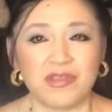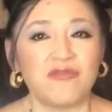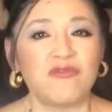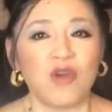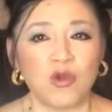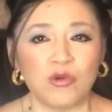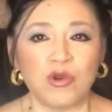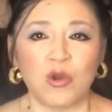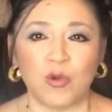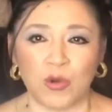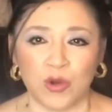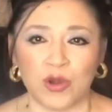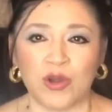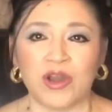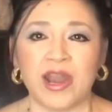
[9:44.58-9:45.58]
phone
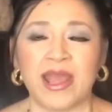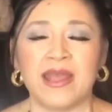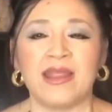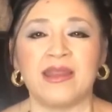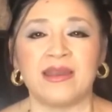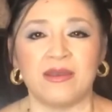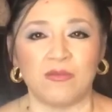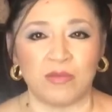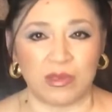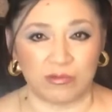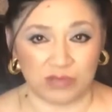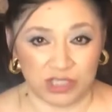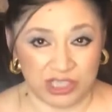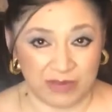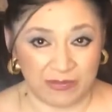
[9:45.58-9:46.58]
order, and we
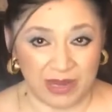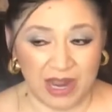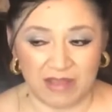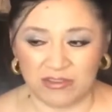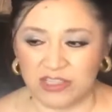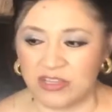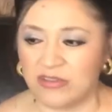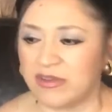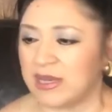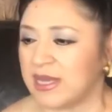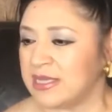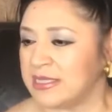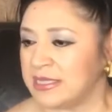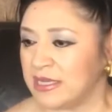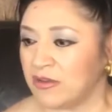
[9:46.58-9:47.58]
will ship it out to you. And
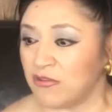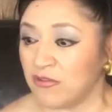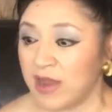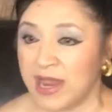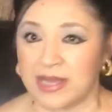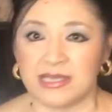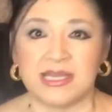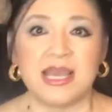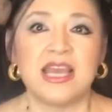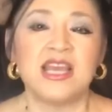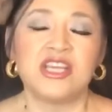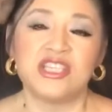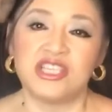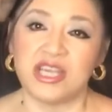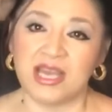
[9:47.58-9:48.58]
I said, great.
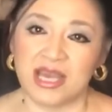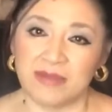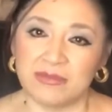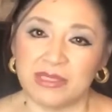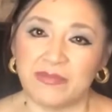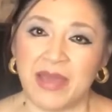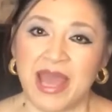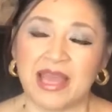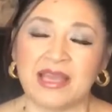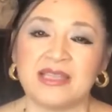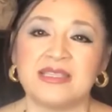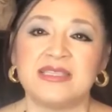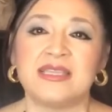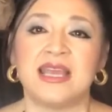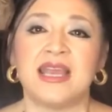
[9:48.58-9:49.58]
She comes back
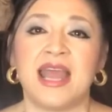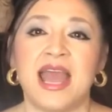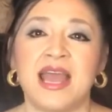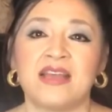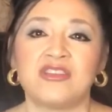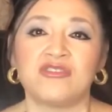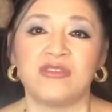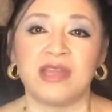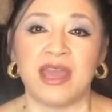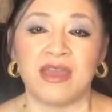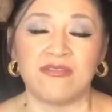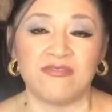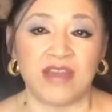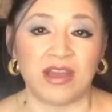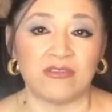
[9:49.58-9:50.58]
and said, actually,
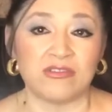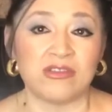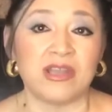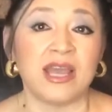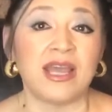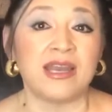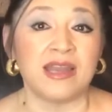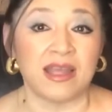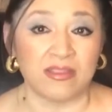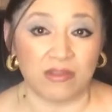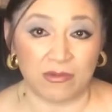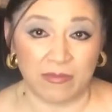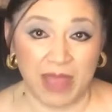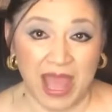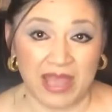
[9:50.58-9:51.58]
I found
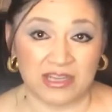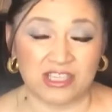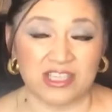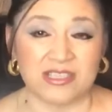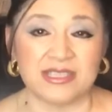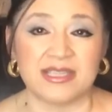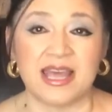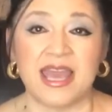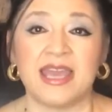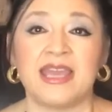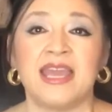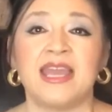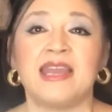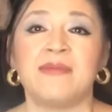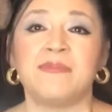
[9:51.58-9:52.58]
another bag just like
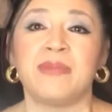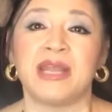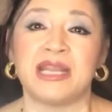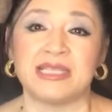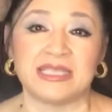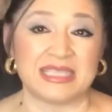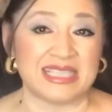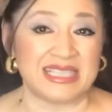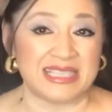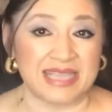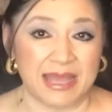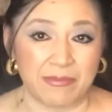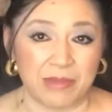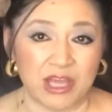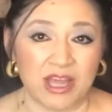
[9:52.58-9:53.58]
it, but it's the
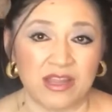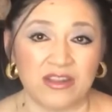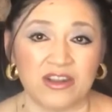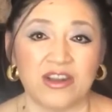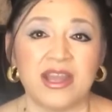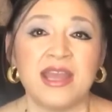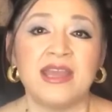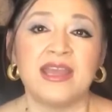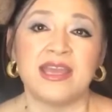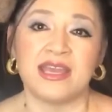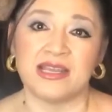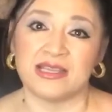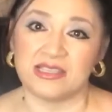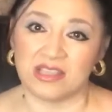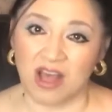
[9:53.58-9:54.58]
same color.
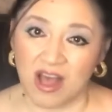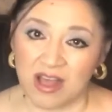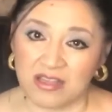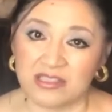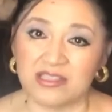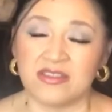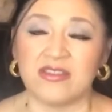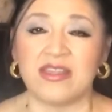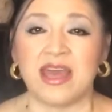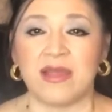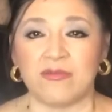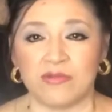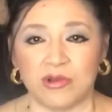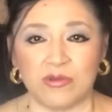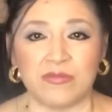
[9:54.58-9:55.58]
It is also
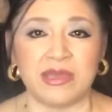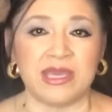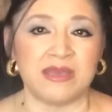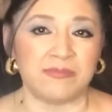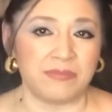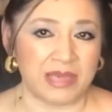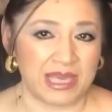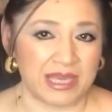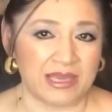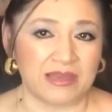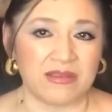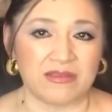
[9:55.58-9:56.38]
that ruby pink,